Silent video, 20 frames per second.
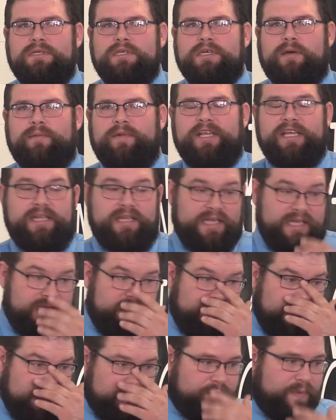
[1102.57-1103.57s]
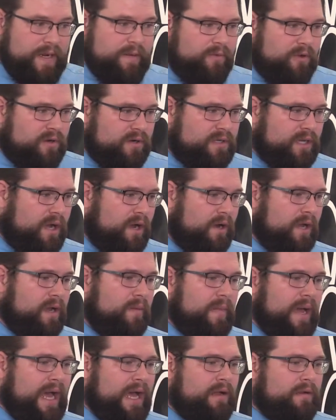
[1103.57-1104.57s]
I mean, these people are talking
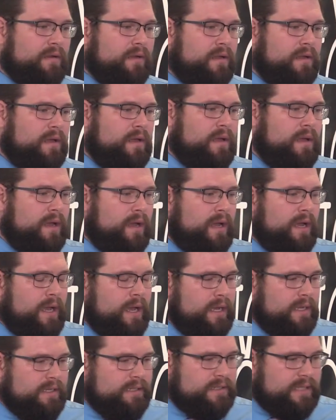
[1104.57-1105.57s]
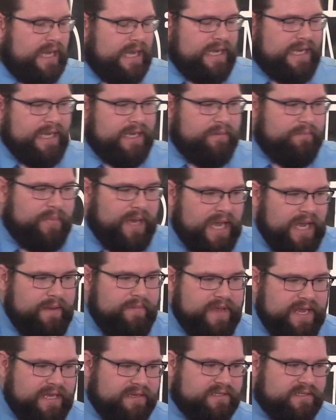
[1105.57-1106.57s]
about taking
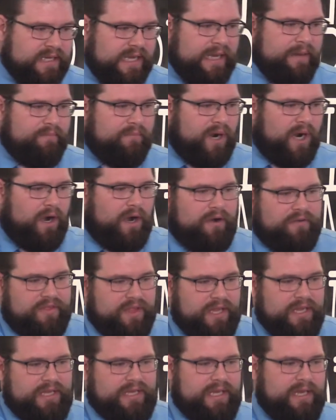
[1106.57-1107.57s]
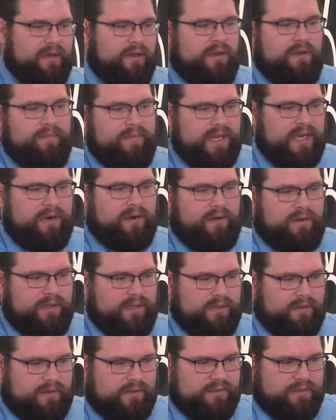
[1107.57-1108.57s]
babies at birth and killing them there on,
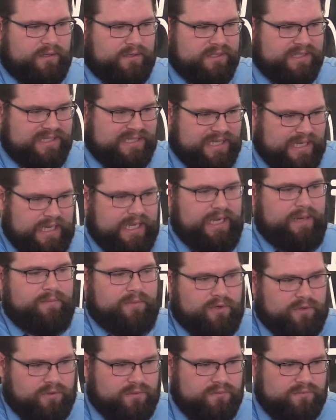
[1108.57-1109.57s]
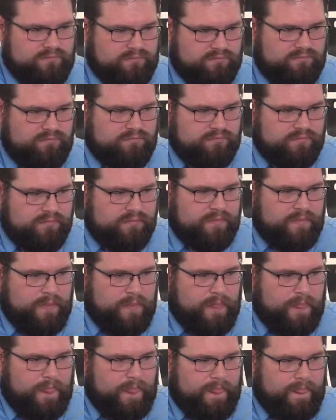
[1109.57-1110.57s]
on, on the table
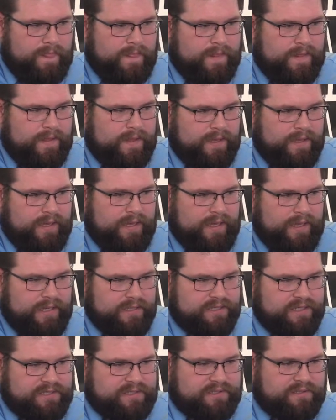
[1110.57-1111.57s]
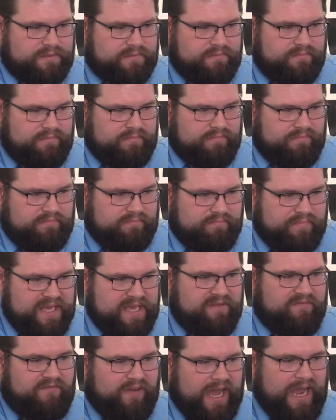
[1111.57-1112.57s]
and just
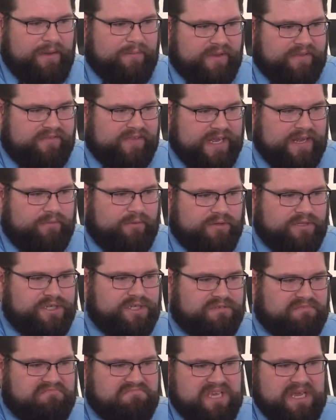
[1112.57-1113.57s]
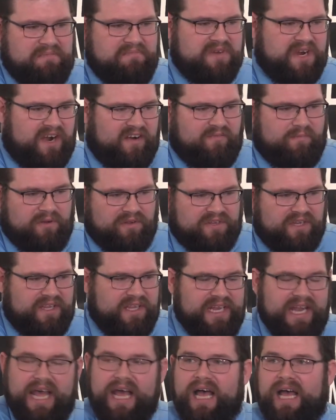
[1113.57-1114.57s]
being fine with that. We'll just keep them comfortable till
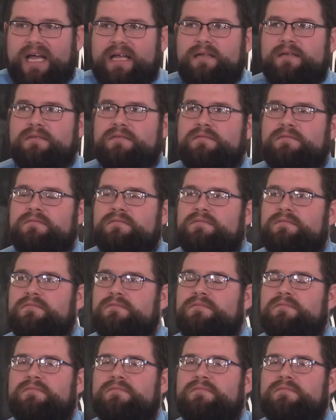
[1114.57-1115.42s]
they die. Yeah.